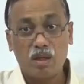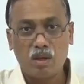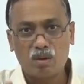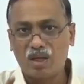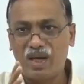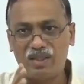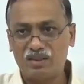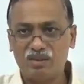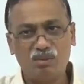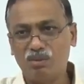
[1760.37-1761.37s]
Now
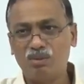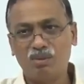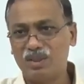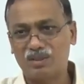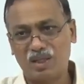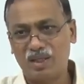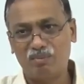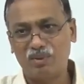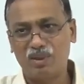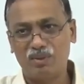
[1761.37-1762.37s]
clients, you know today's client
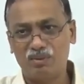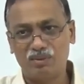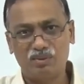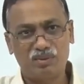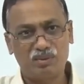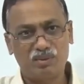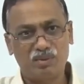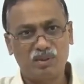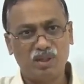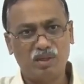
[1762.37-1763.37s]
what they do.
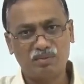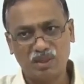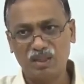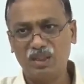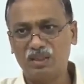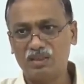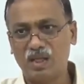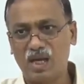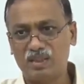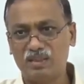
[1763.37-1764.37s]
If 30th is the
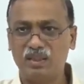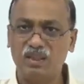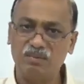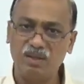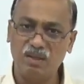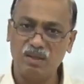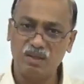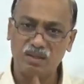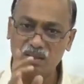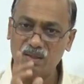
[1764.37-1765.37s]
last day, they will
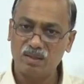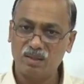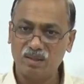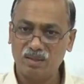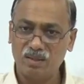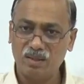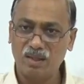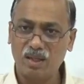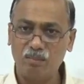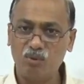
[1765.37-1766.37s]

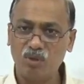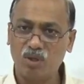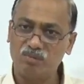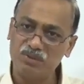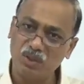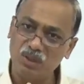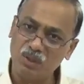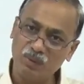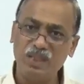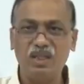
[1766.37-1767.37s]
uh, come to your office on
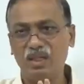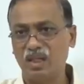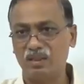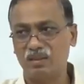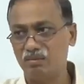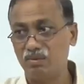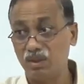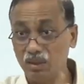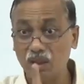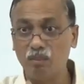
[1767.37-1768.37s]
29th with
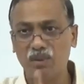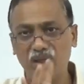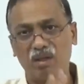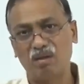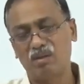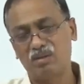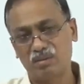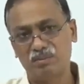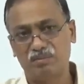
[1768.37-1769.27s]
incomplete records.